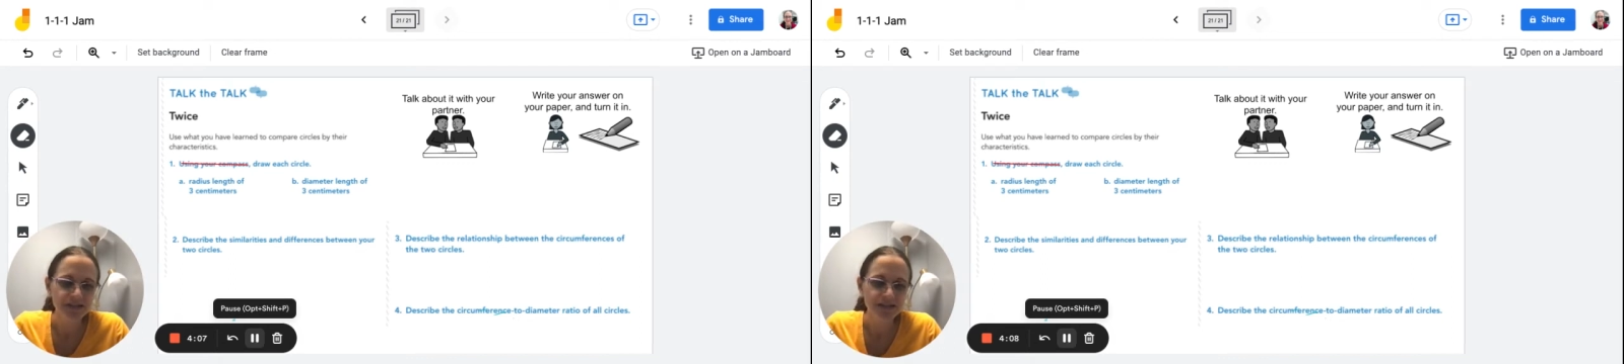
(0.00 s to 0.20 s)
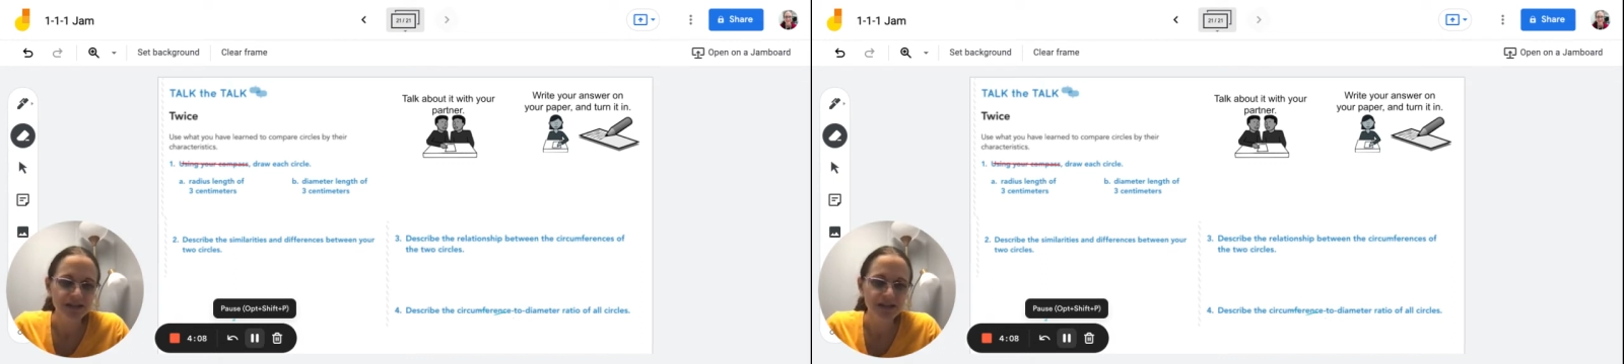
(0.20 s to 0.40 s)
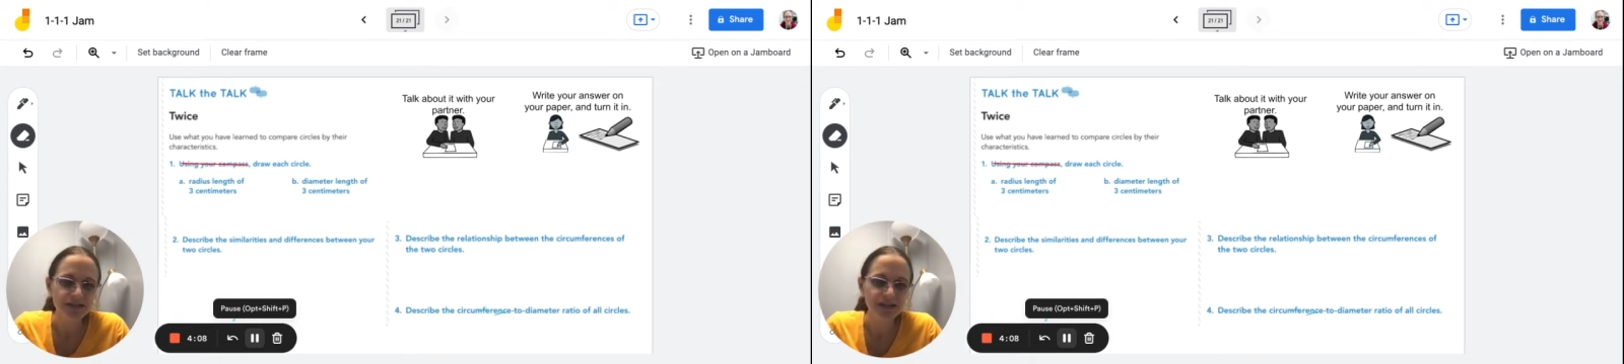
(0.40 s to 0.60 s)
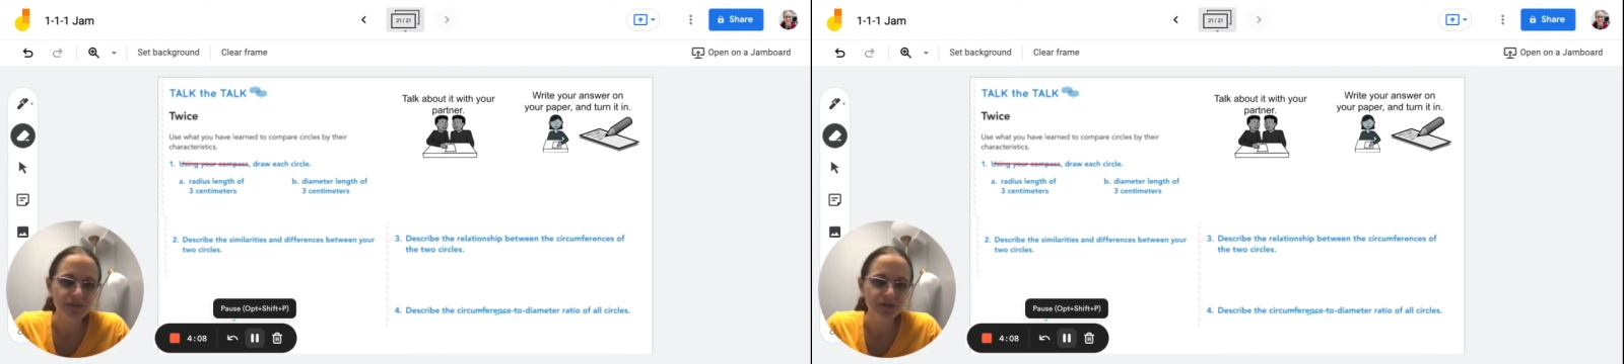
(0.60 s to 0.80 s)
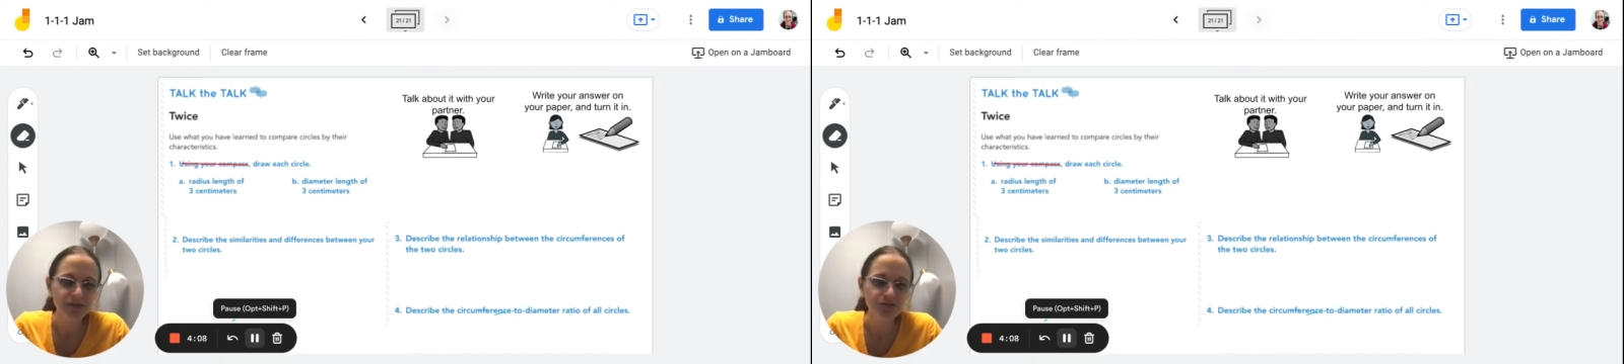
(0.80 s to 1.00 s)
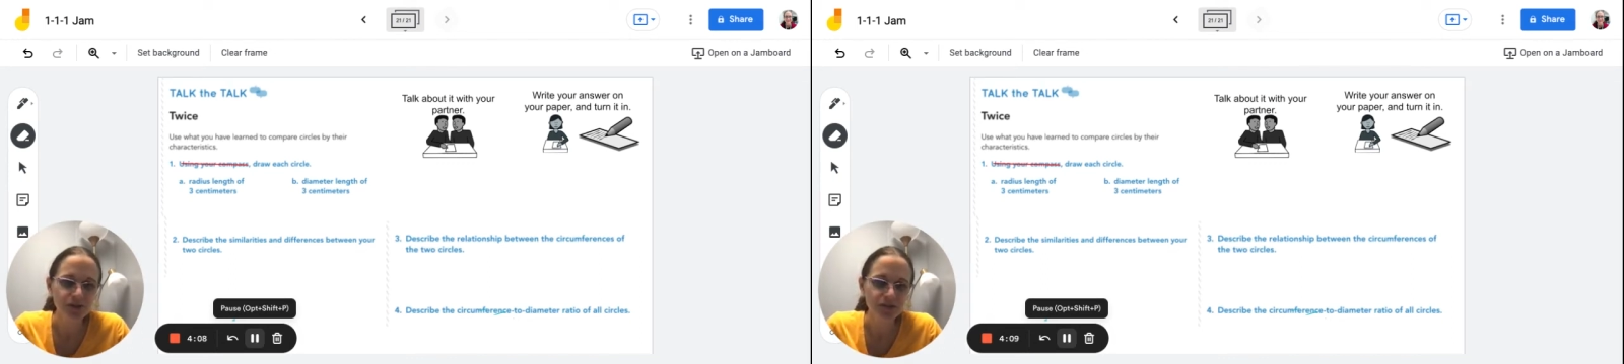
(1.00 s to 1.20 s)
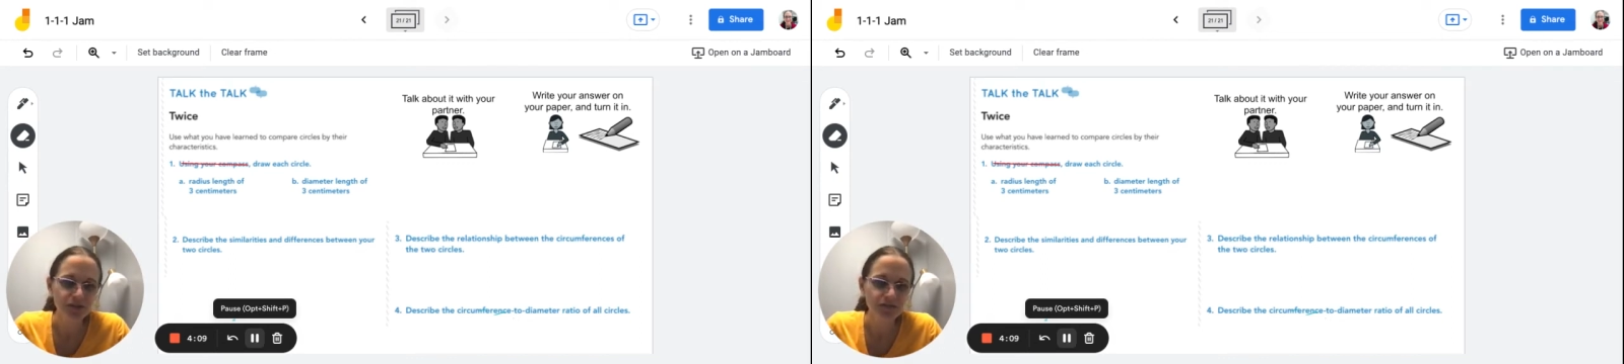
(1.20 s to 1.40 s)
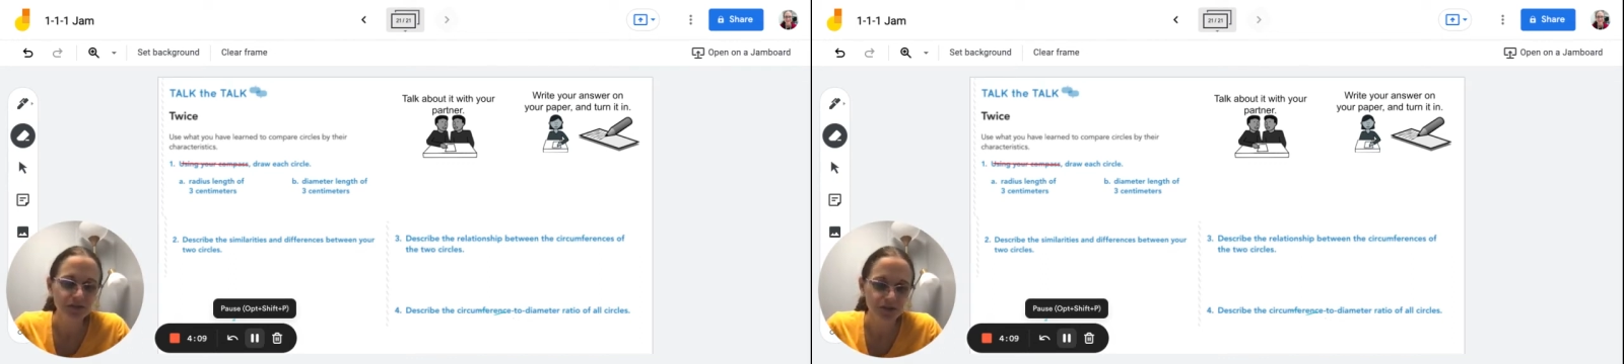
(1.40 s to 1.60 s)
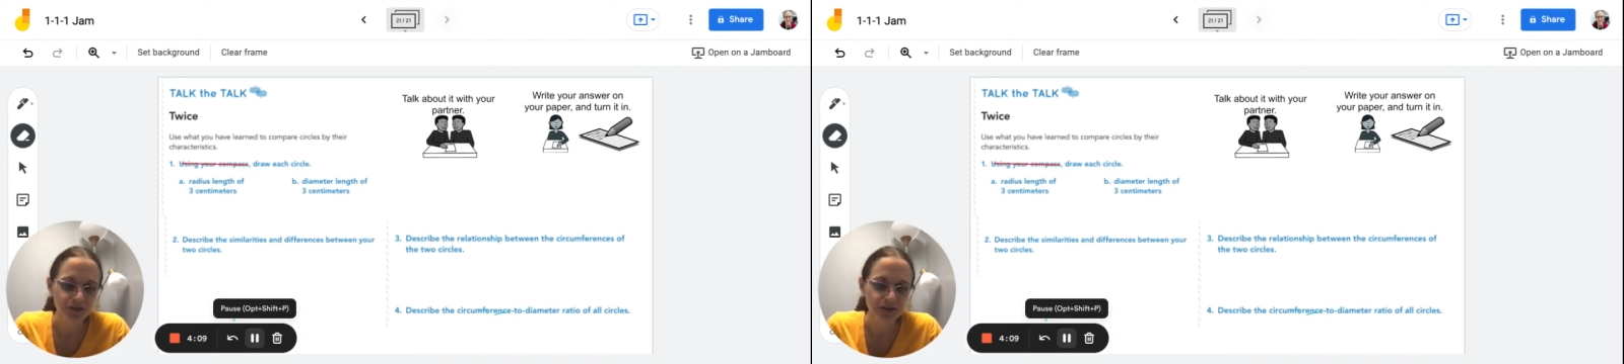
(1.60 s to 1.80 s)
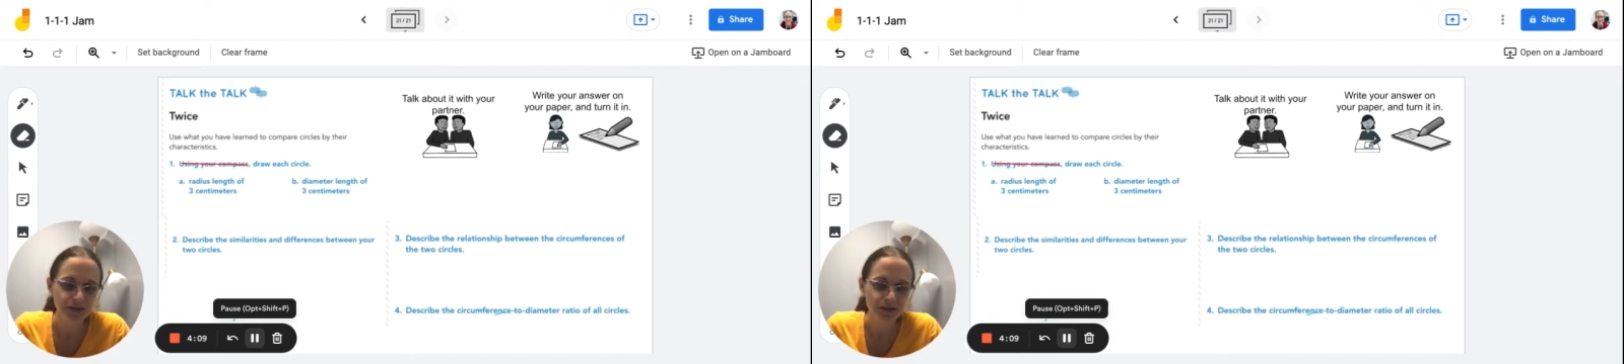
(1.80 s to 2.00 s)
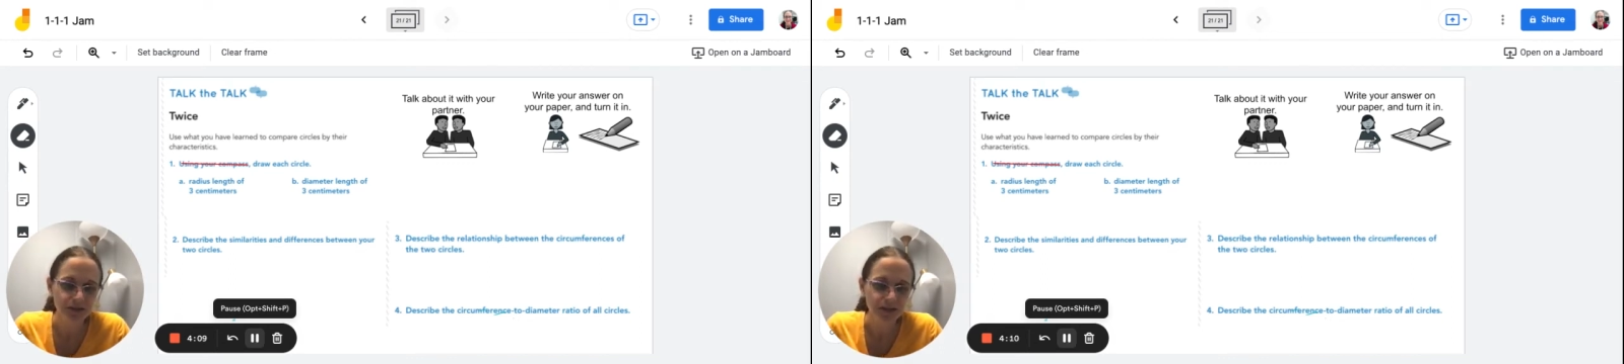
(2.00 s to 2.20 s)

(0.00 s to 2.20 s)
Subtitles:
today's demonstration of learning.